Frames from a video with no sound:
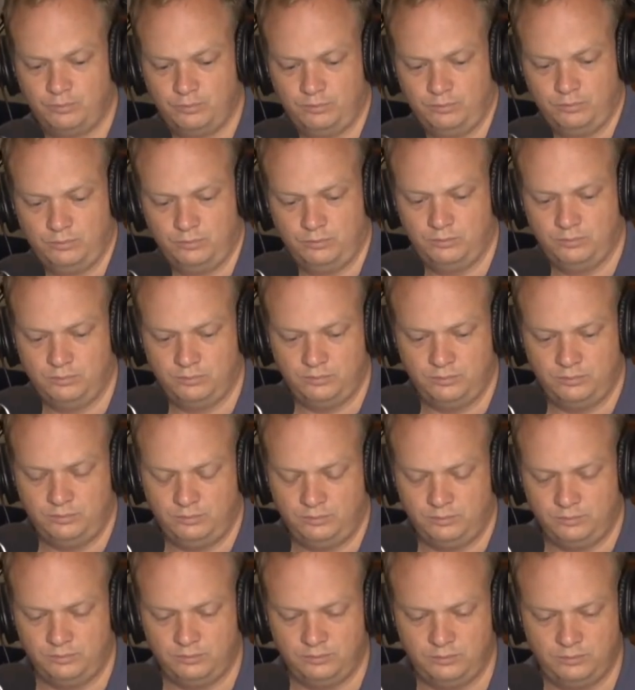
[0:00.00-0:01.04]

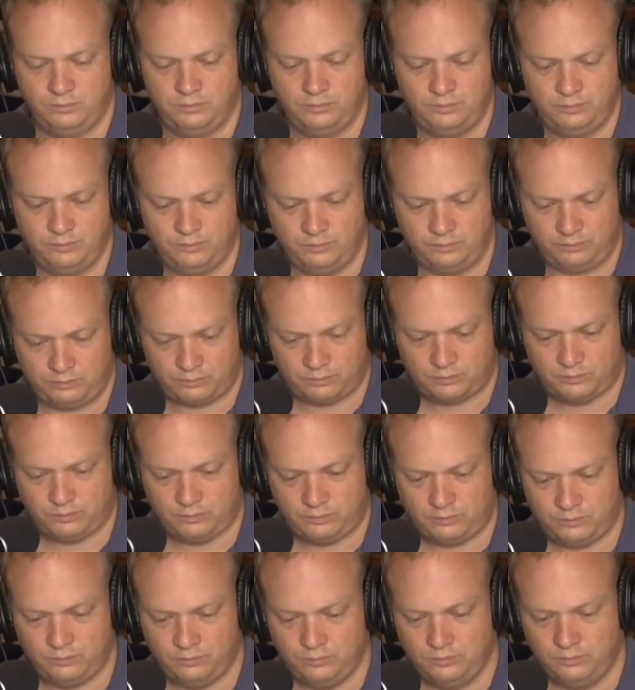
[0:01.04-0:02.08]

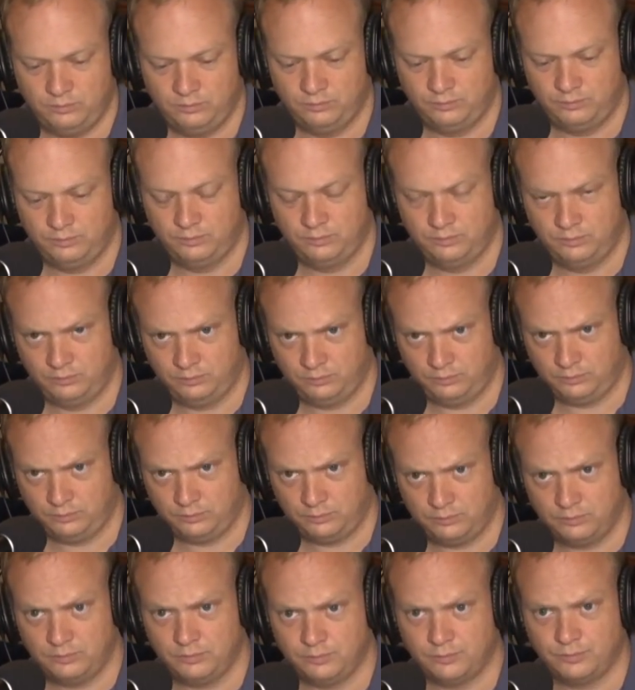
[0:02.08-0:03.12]

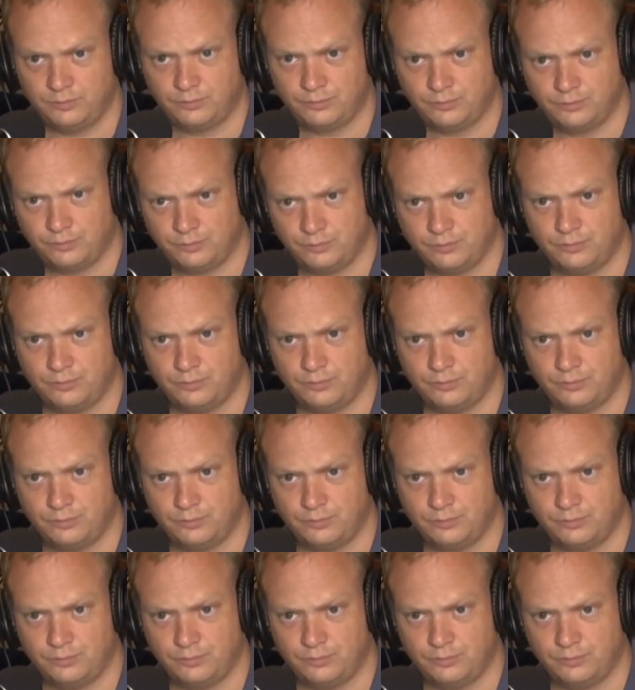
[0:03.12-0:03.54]
This person isn't speaking.